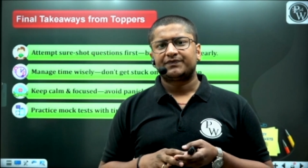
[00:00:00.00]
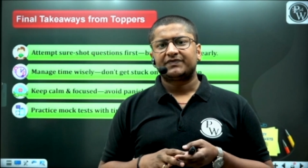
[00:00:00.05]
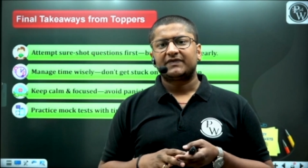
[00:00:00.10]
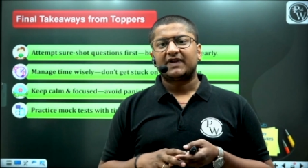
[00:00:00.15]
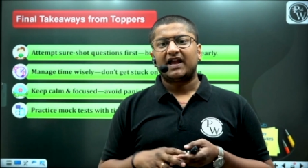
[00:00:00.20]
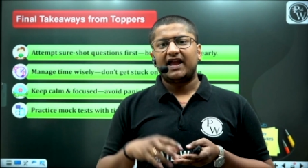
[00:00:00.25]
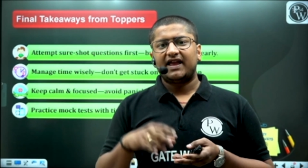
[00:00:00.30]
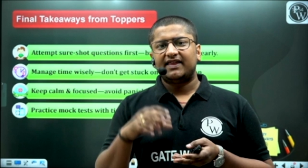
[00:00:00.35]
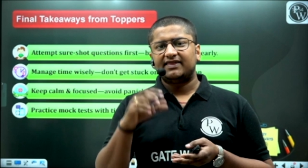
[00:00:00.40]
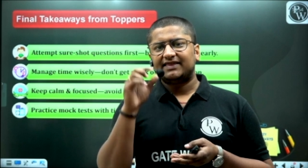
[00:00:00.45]

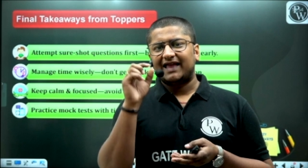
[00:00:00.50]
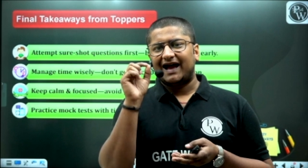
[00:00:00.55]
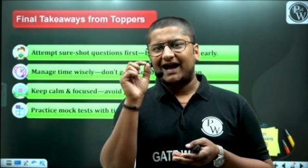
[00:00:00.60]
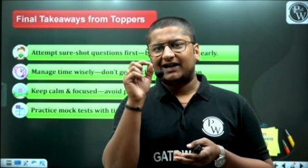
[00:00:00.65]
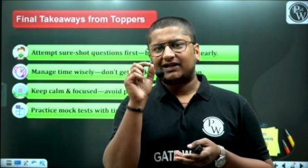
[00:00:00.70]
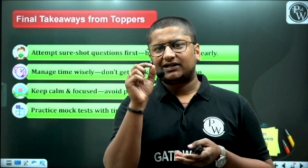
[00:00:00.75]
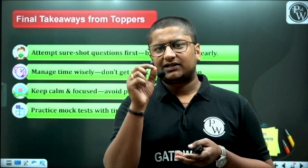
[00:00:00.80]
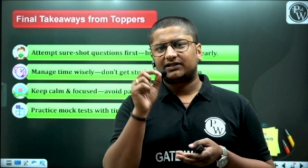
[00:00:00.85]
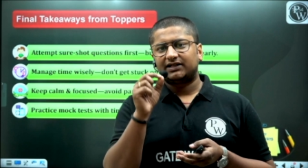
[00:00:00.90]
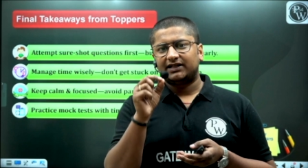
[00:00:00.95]
in that
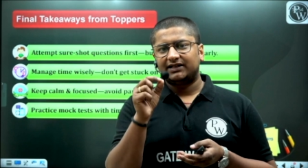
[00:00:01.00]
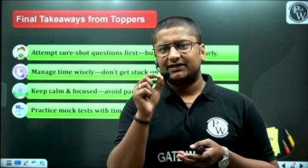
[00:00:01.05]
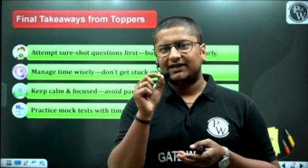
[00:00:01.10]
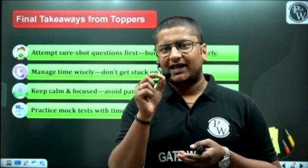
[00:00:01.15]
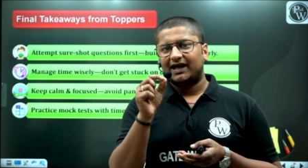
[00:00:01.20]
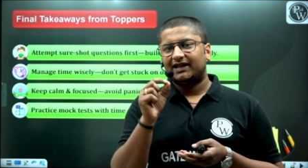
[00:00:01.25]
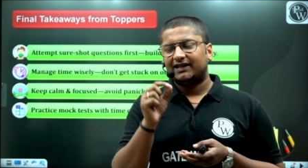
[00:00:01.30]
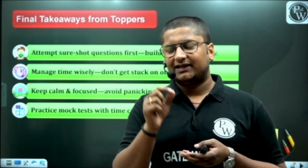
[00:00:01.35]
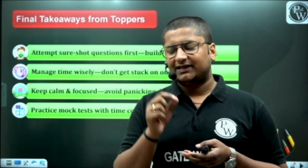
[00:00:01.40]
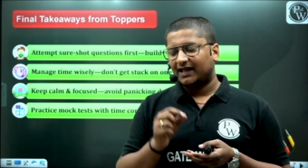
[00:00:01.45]
in that
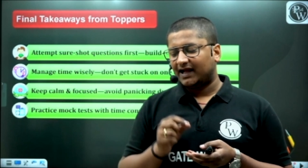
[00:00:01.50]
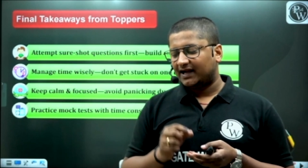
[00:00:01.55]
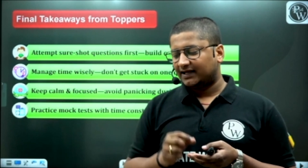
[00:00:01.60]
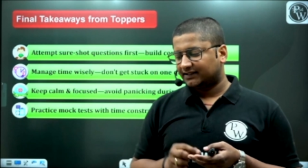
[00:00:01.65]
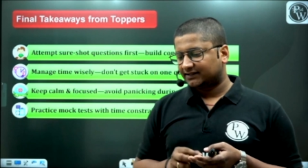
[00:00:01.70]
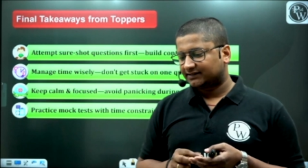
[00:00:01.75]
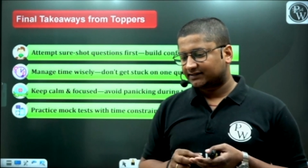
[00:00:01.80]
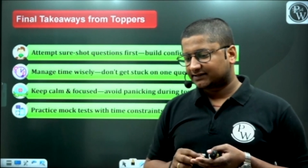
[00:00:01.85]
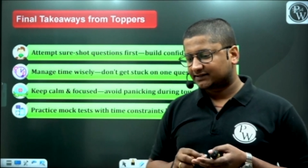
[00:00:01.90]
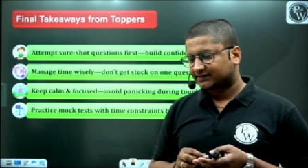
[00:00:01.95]
in that
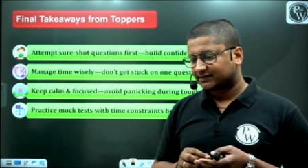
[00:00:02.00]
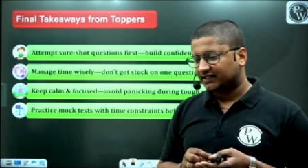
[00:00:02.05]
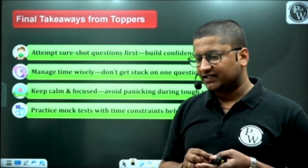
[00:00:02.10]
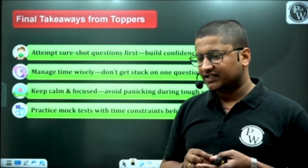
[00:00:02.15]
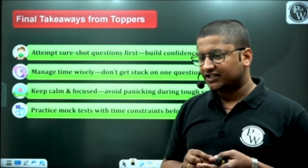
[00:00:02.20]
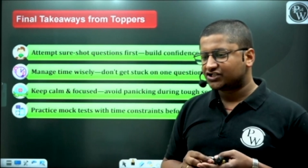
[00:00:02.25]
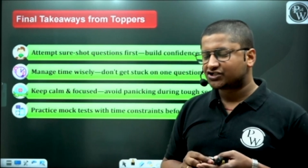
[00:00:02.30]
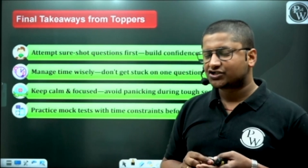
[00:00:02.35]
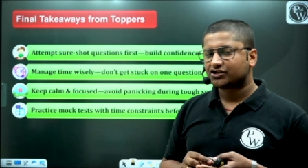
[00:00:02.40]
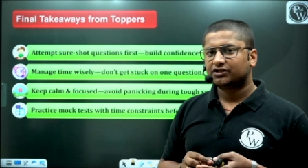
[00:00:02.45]

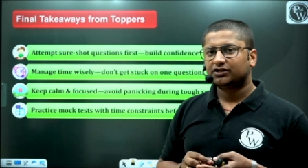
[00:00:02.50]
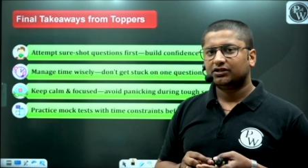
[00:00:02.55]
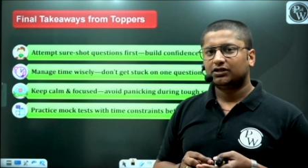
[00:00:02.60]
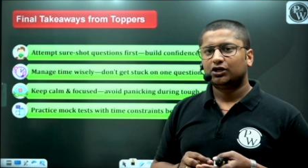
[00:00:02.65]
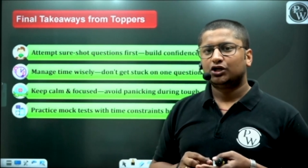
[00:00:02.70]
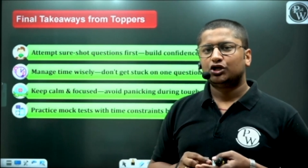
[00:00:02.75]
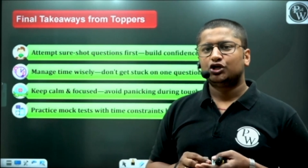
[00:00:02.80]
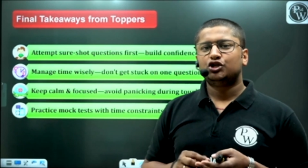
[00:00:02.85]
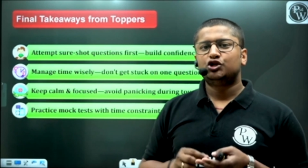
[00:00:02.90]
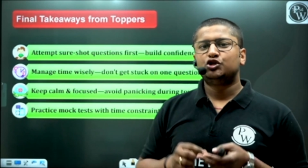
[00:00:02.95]
condition,
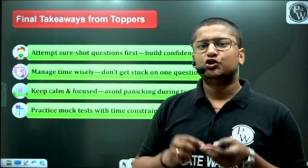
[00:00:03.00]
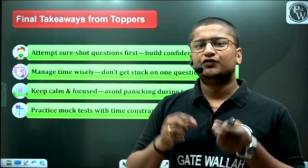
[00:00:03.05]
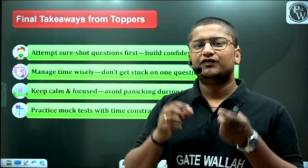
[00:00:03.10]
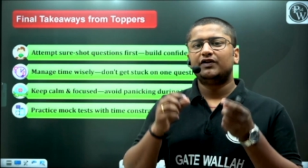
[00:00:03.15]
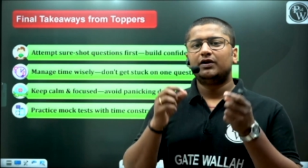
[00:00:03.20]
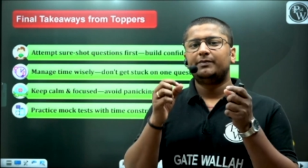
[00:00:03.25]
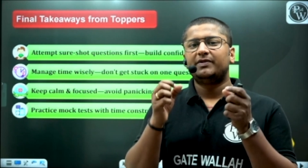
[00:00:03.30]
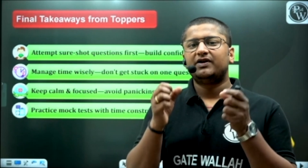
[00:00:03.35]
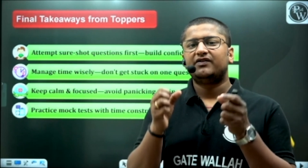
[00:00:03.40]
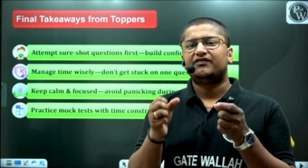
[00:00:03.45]
you will
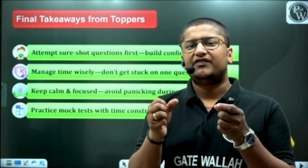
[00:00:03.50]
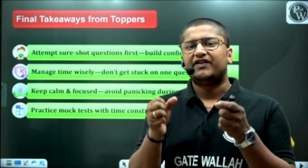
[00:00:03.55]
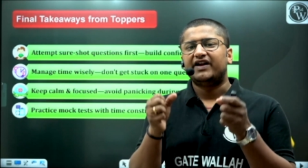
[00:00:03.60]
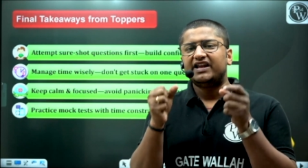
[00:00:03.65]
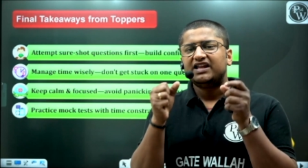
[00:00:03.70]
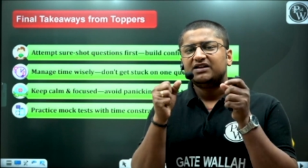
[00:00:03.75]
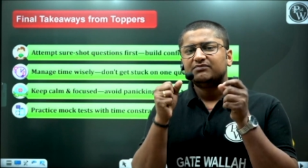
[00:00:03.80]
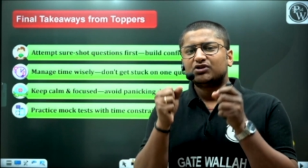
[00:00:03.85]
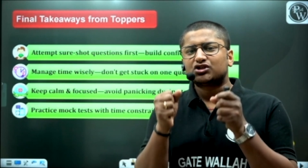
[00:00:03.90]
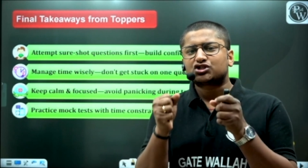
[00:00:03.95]
be very
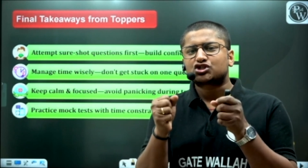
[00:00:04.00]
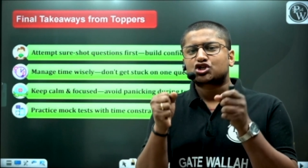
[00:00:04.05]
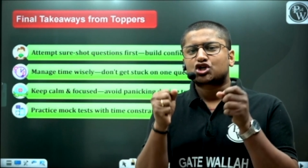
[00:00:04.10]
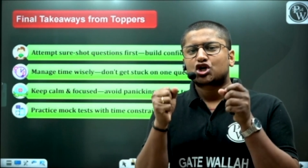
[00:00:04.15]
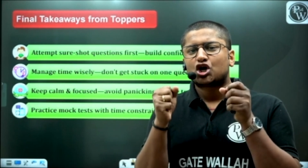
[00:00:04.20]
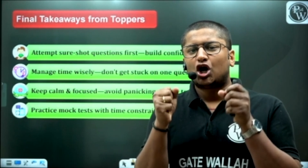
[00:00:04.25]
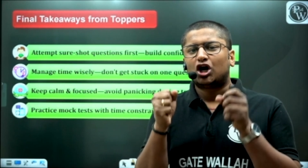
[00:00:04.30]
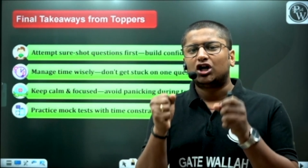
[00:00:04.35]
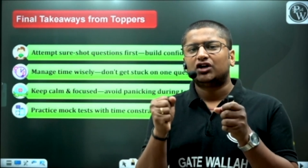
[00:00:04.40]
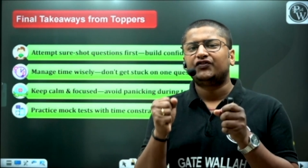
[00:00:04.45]
much
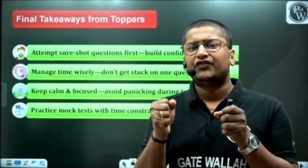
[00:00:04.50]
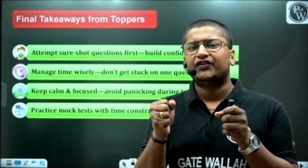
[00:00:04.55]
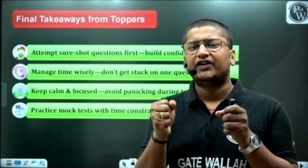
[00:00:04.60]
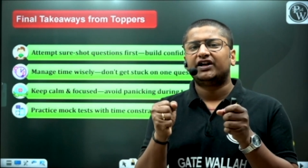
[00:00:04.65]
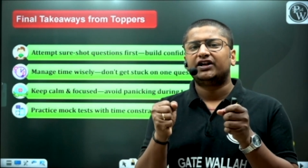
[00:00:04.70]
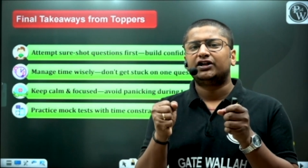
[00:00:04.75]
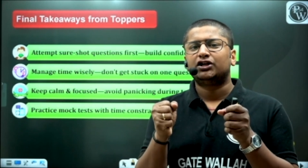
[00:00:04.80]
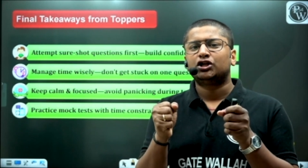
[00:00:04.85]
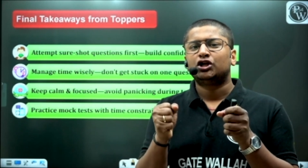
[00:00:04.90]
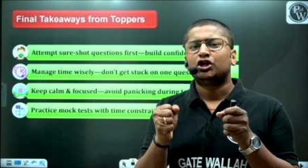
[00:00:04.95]

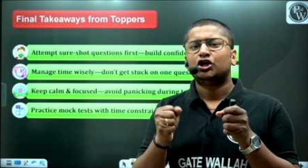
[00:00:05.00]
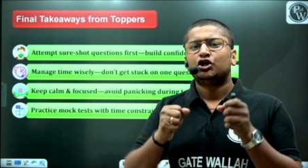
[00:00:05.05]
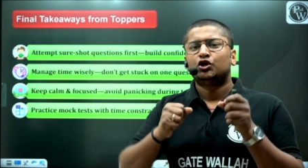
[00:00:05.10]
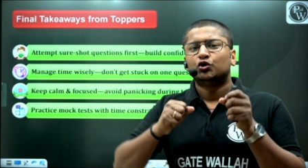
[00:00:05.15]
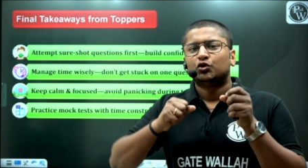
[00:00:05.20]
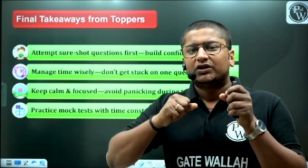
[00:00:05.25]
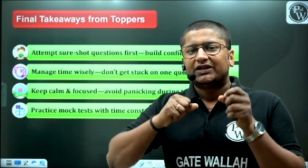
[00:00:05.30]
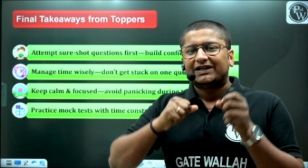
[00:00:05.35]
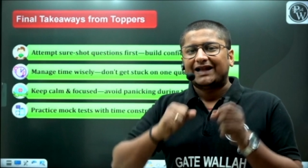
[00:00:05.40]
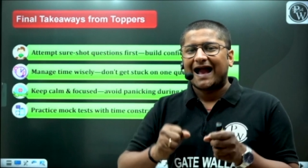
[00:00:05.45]
confident to
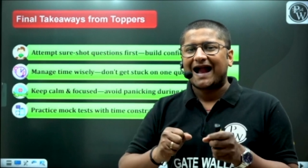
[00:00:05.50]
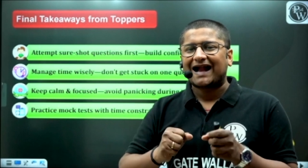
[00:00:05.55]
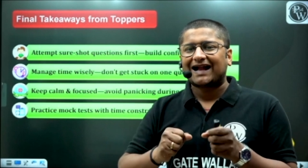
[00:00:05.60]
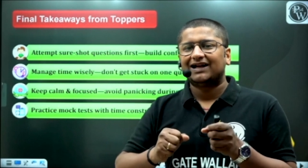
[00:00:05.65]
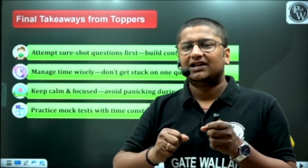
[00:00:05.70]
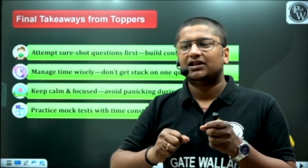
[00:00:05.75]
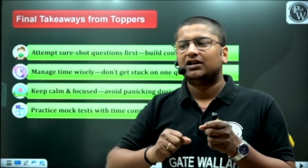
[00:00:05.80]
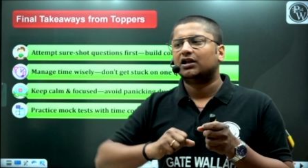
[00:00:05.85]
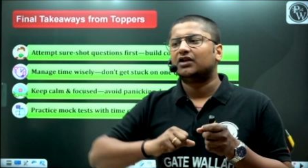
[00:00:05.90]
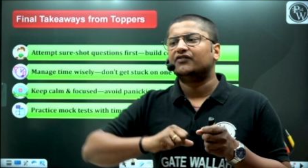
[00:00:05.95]
tackle
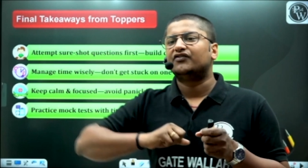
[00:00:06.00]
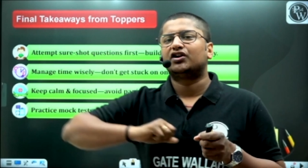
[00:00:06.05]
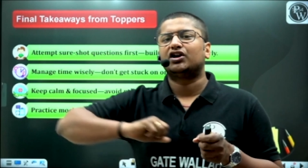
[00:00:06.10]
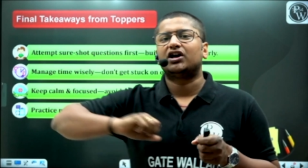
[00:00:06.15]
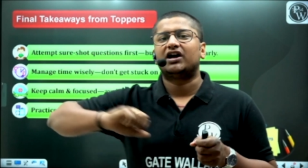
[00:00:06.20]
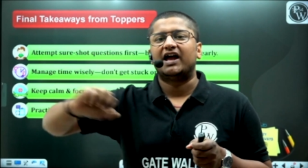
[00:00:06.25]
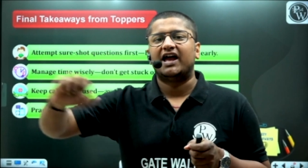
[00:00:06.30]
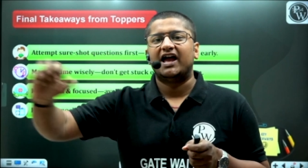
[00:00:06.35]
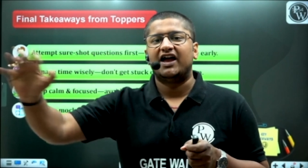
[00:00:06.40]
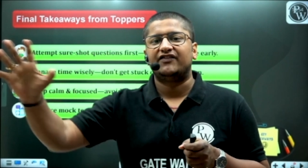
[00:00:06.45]
even a
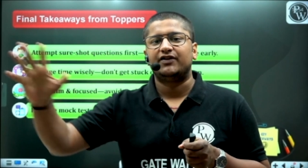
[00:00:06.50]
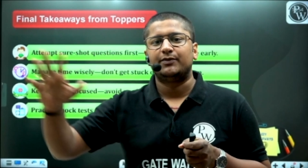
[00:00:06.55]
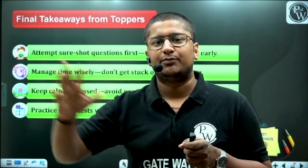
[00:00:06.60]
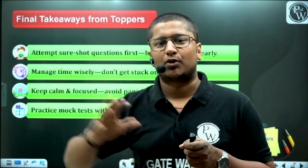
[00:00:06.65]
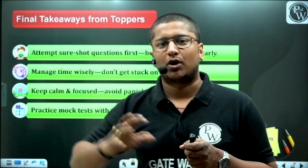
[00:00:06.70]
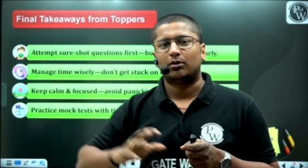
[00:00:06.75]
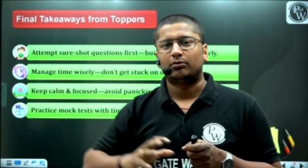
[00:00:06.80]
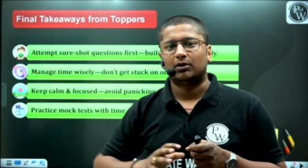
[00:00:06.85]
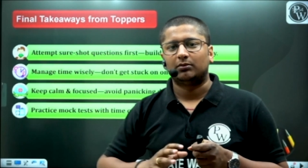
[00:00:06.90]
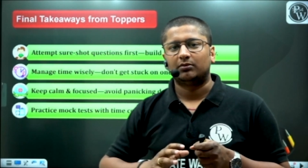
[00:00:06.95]
heavy
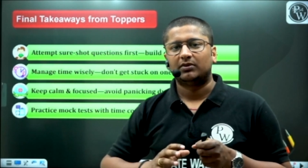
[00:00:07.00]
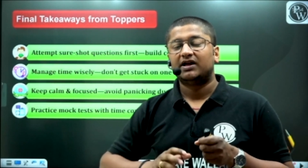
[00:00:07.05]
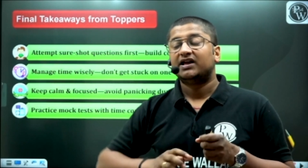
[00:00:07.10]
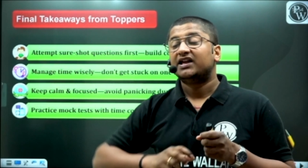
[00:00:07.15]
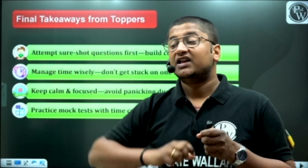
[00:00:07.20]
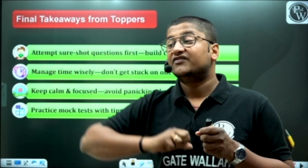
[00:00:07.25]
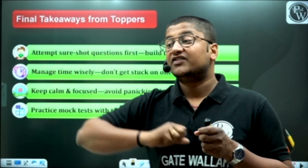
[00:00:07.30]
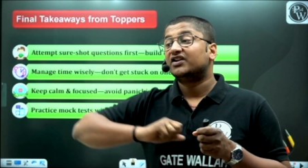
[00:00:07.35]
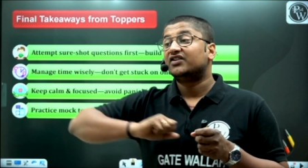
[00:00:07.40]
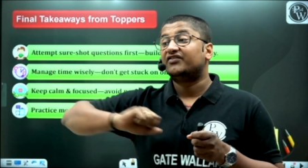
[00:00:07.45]
problem,
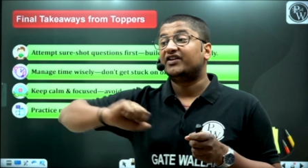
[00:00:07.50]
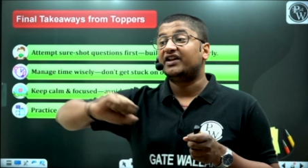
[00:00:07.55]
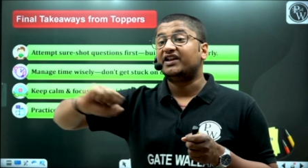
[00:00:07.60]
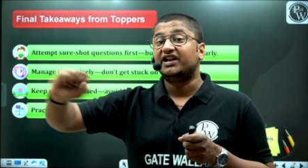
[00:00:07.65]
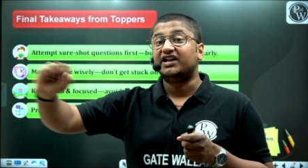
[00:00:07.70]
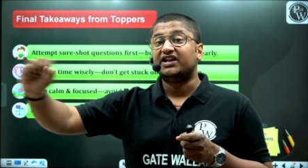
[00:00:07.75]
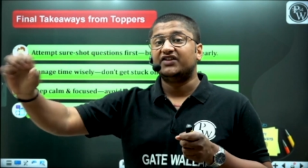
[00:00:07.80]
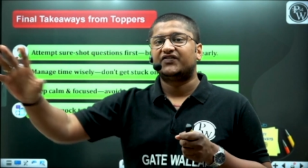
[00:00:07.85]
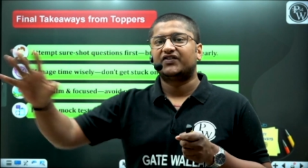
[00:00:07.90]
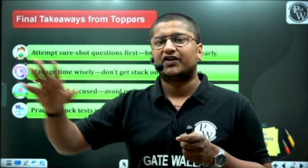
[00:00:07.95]
even a very
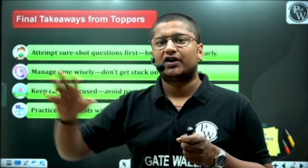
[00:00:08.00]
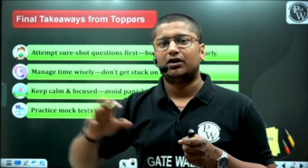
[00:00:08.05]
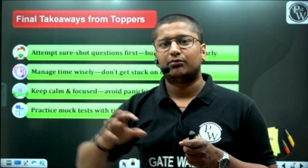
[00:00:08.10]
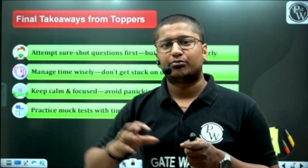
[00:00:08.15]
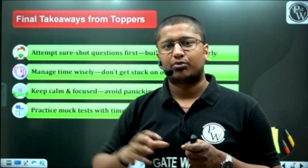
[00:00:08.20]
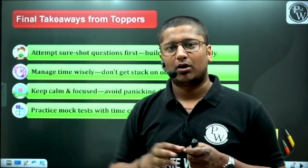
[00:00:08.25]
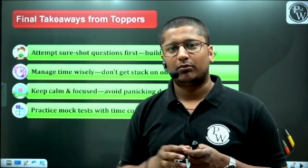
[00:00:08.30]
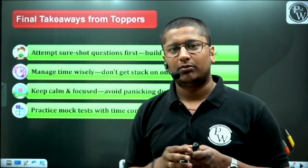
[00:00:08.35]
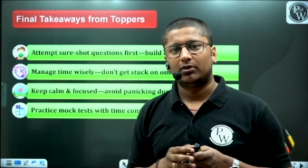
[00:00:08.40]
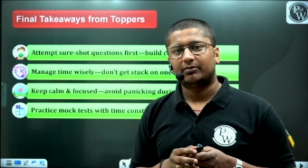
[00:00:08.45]
difficult
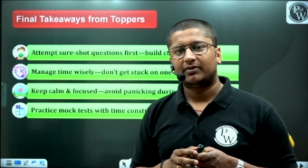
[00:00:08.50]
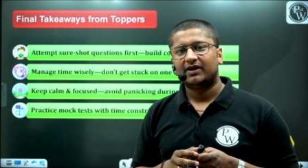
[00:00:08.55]
problem.